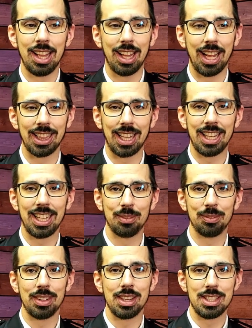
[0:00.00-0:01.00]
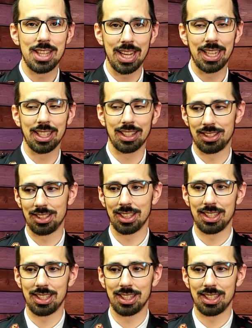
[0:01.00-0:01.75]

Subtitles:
and let him take us to the